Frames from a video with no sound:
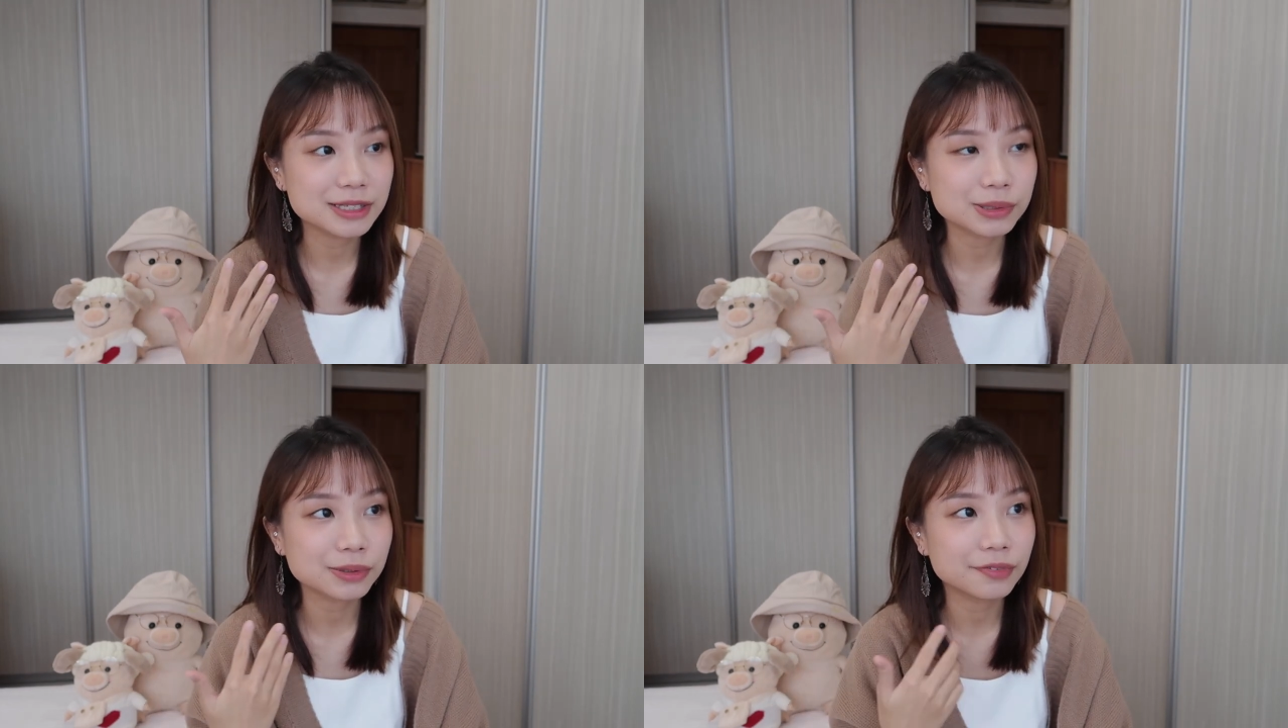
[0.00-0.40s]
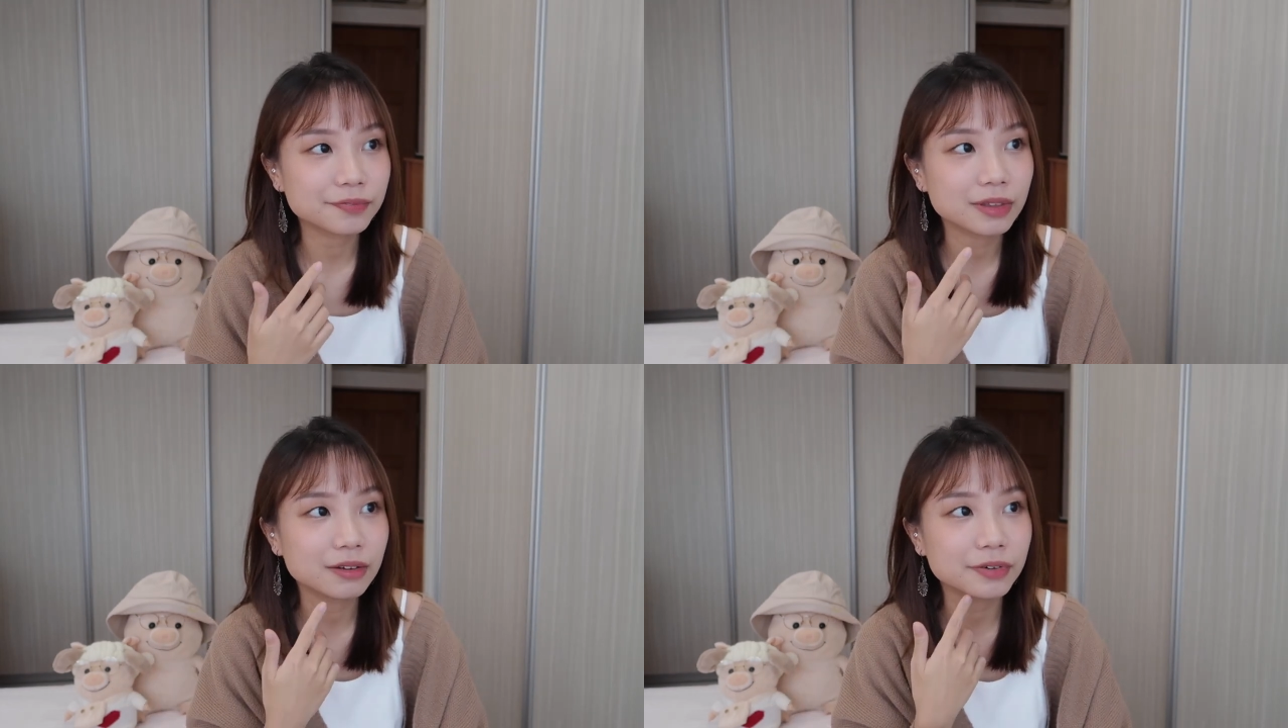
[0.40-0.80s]
So
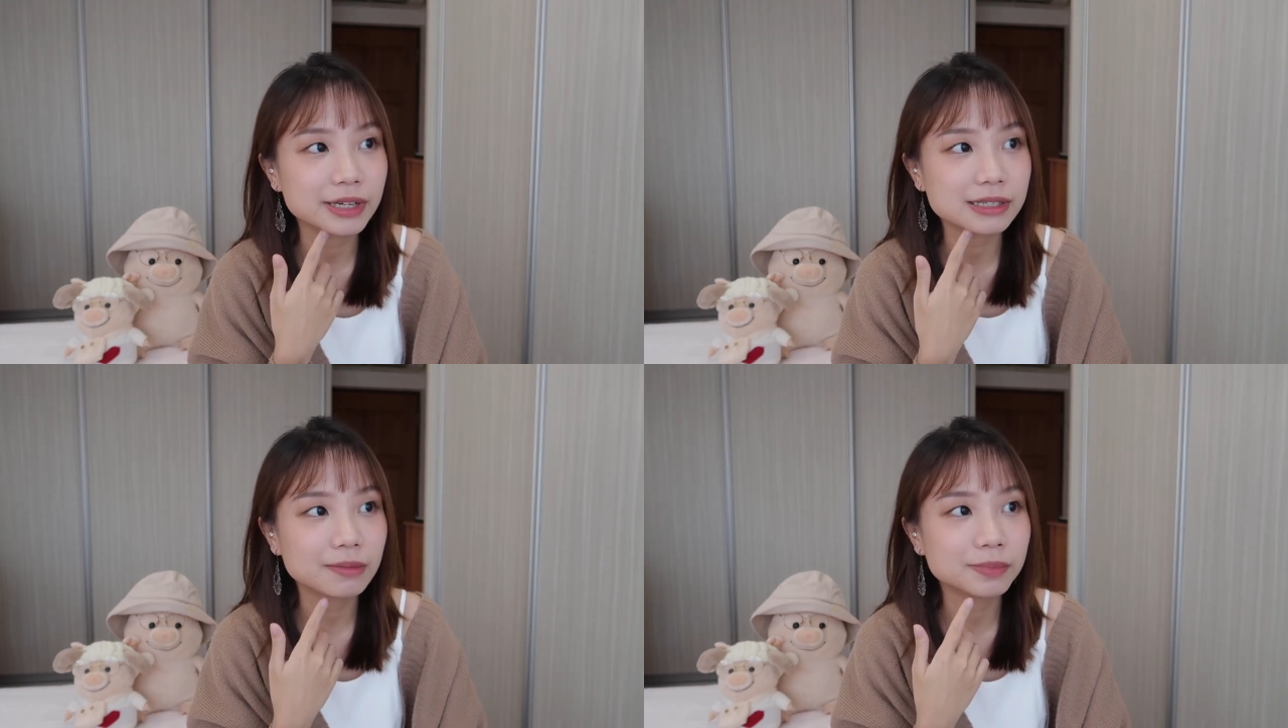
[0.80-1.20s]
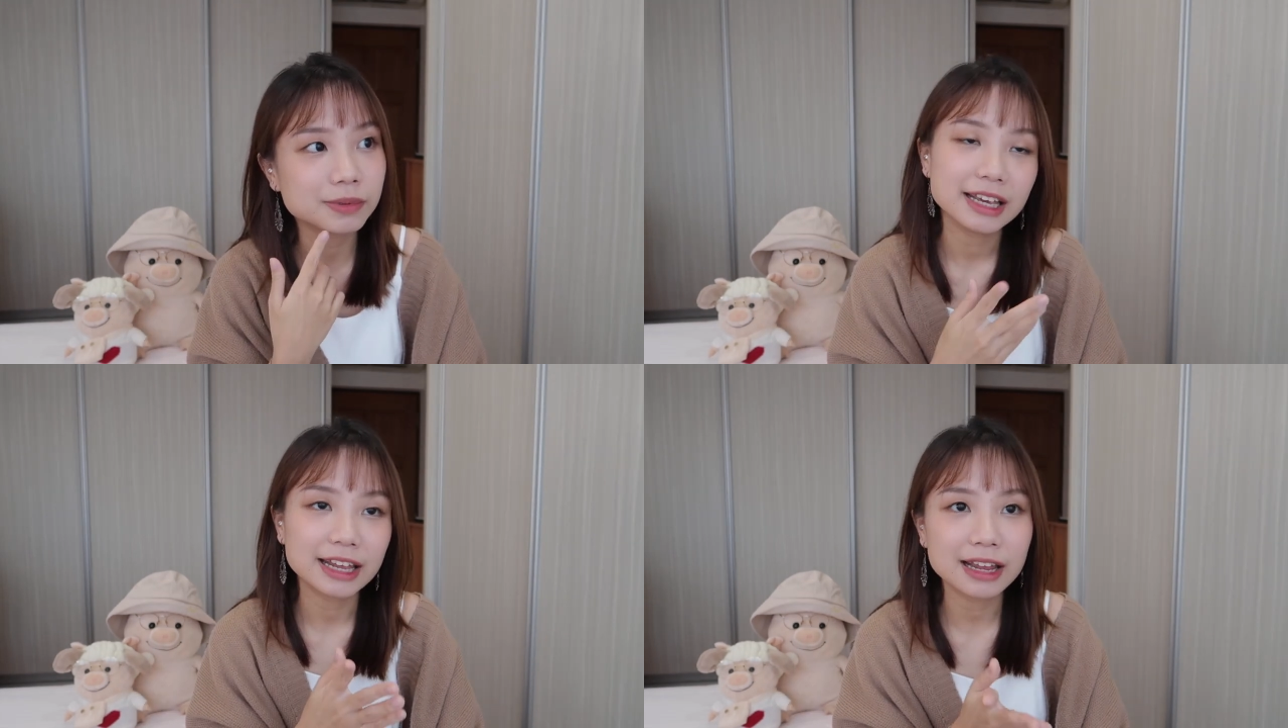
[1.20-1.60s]
for
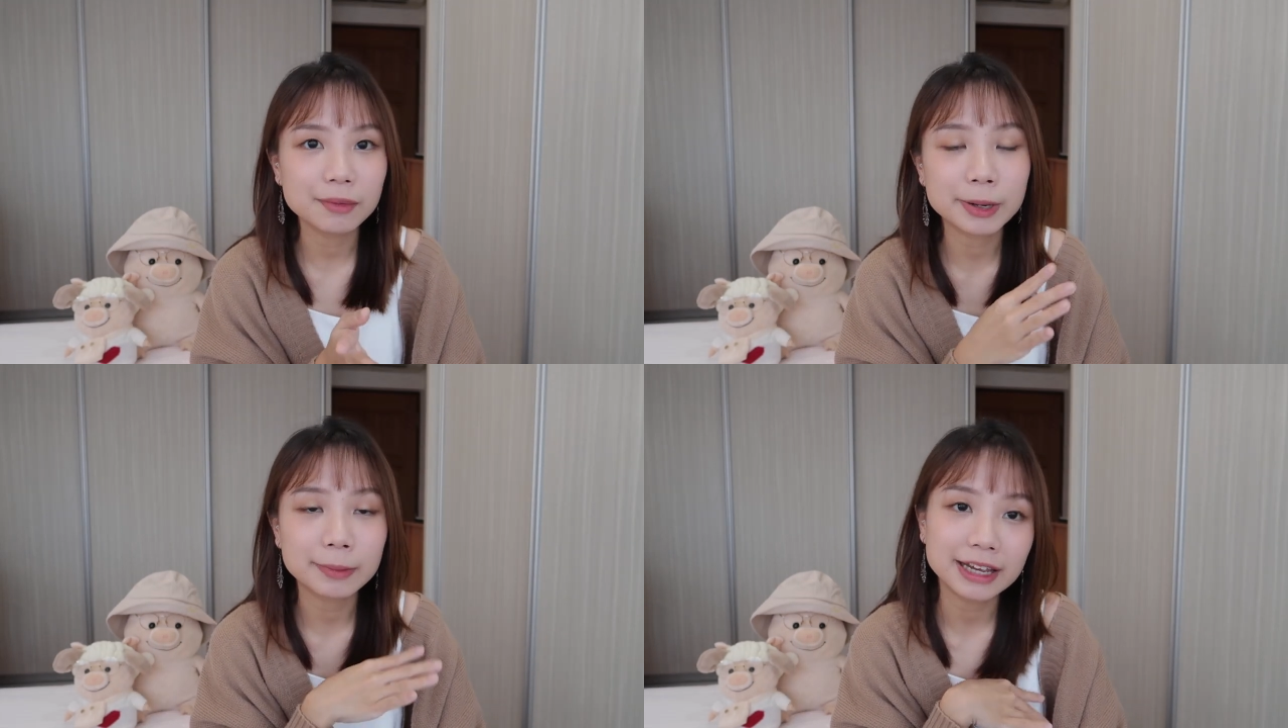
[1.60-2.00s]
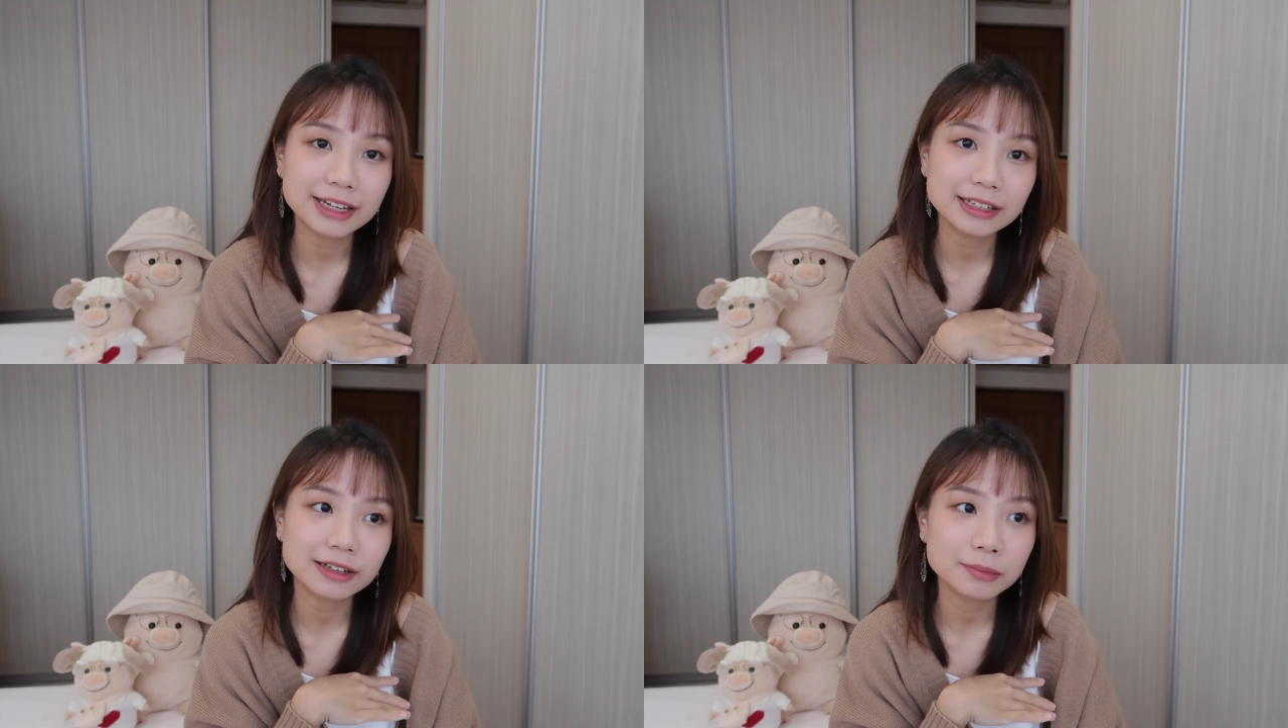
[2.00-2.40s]
example, at night when I'm
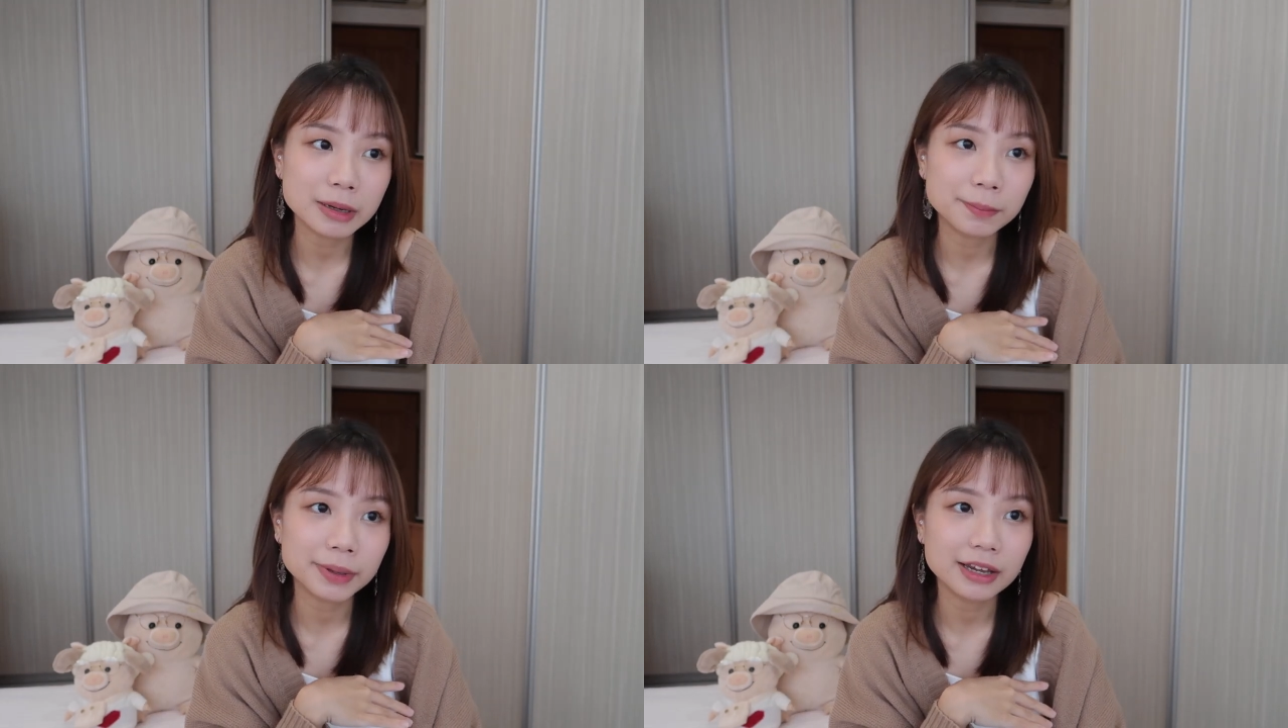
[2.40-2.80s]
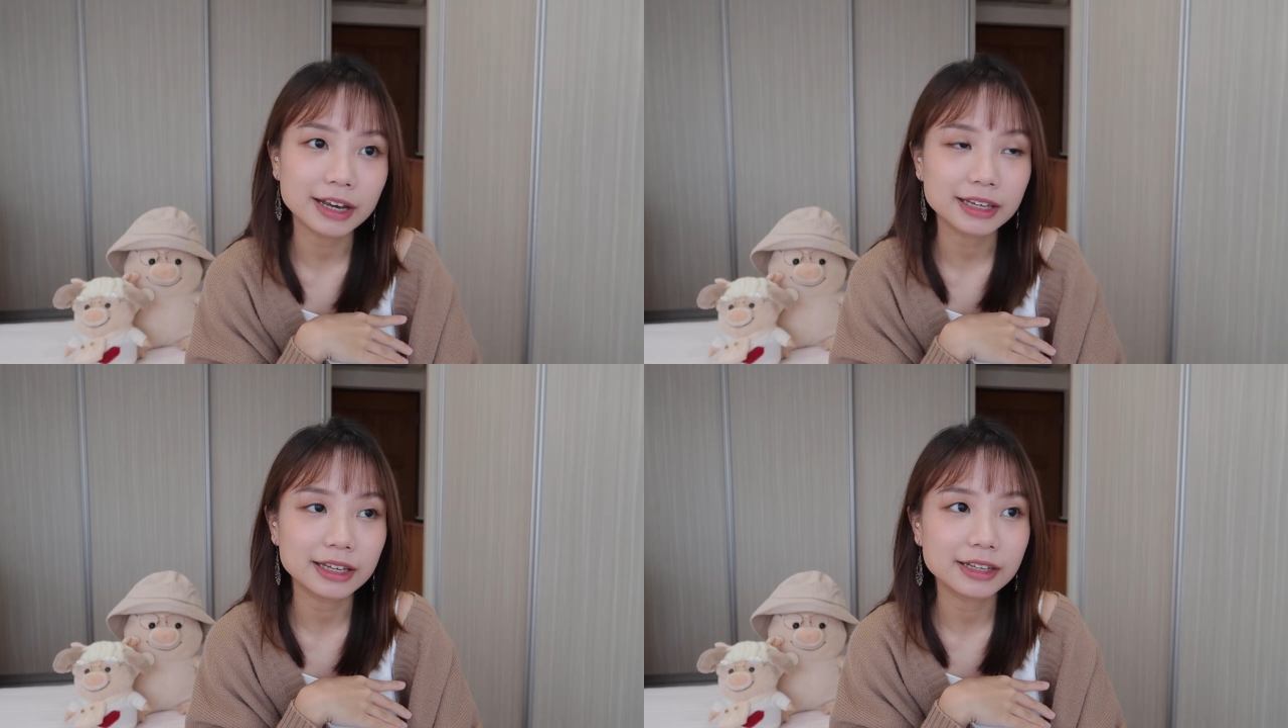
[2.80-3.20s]
lying down on my bed,
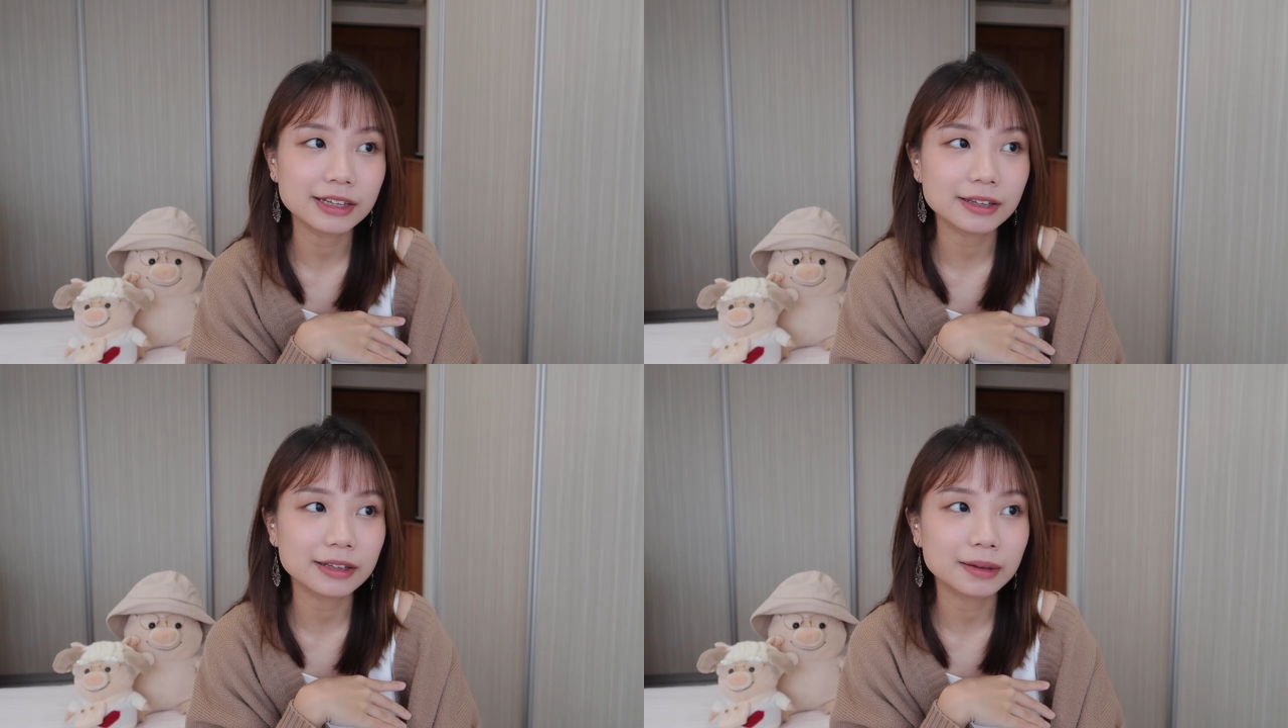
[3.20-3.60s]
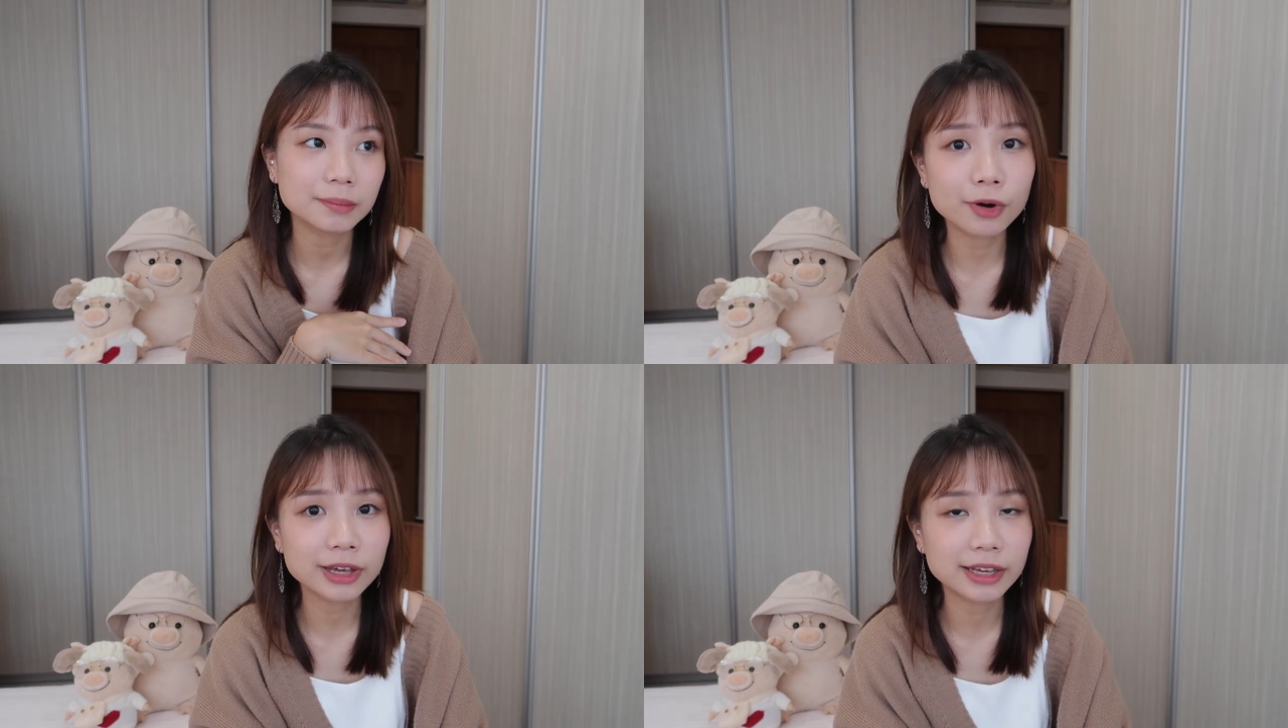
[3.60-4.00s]
I can hear
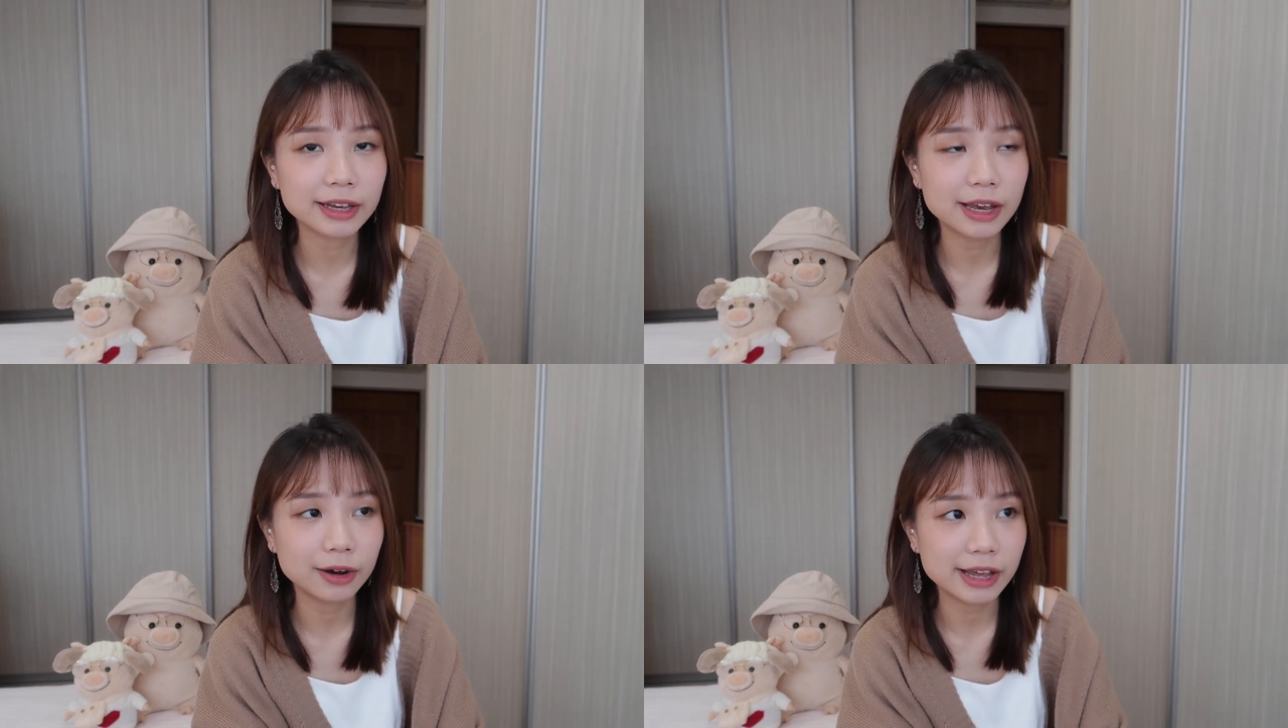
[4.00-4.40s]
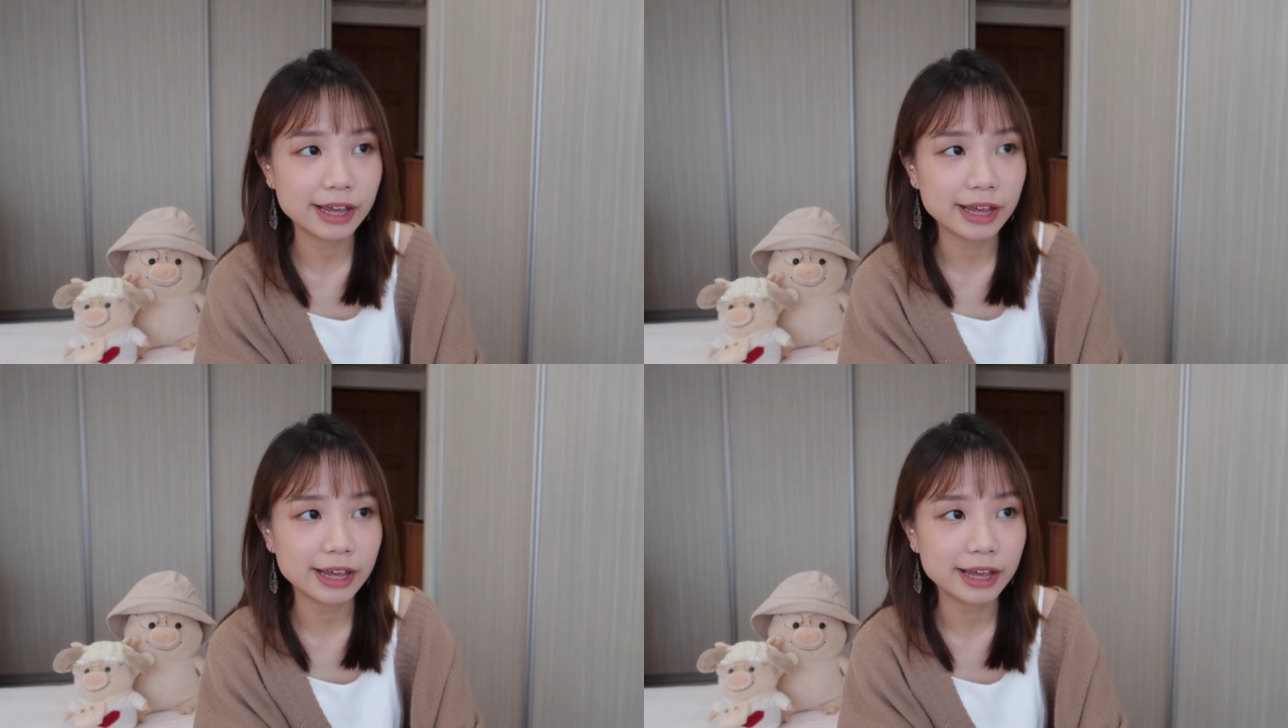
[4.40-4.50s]
them walking